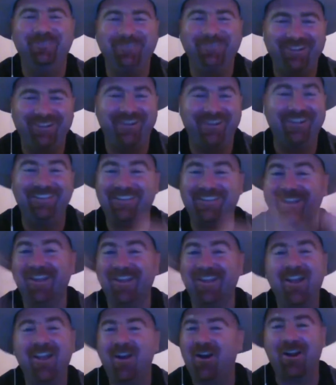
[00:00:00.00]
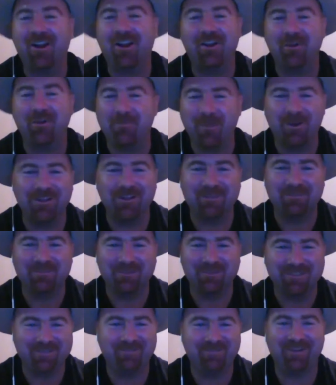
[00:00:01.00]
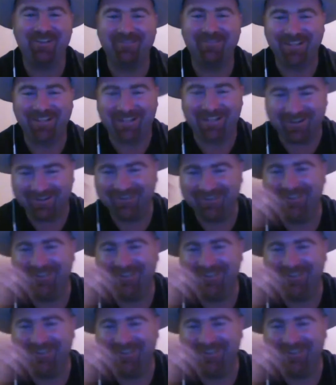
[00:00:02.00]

I would say I don't do motorsport, so I don't really know.